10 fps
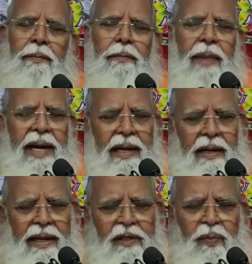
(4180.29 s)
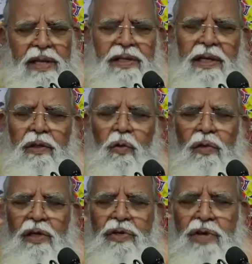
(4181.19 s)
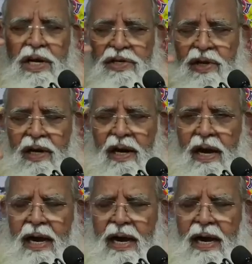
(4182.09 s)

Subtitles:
Mind expressing through the structural